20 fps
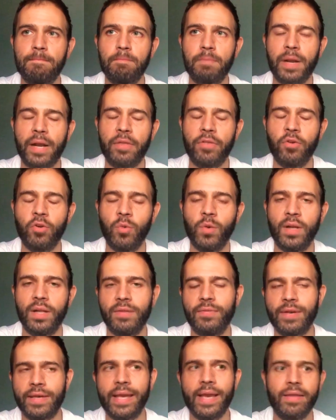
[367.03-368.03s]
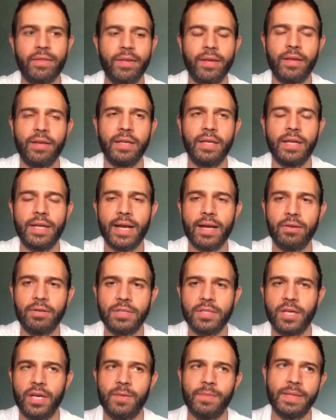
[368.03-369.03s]
But I thought, well, if I get there in an hour's
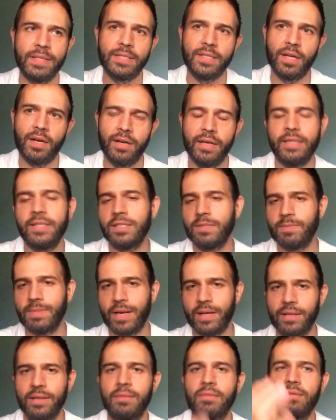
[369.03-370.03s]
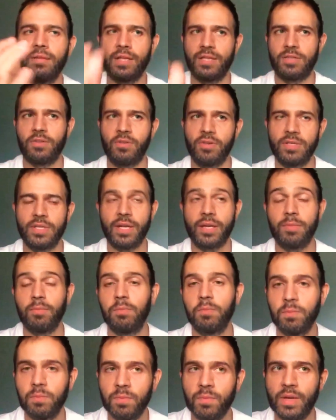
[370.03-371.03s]
time, it's dark, it doesn't matter, as long as I
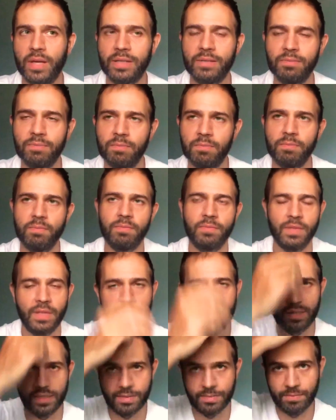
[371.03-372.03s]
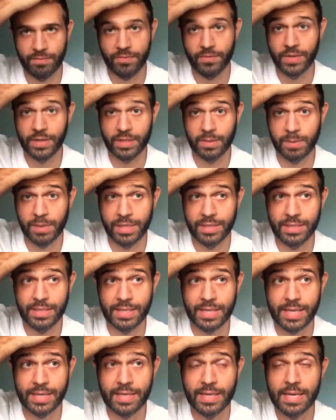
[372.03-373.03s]
can find a place to
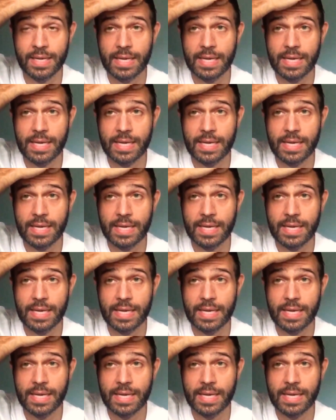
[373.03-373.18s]
stay.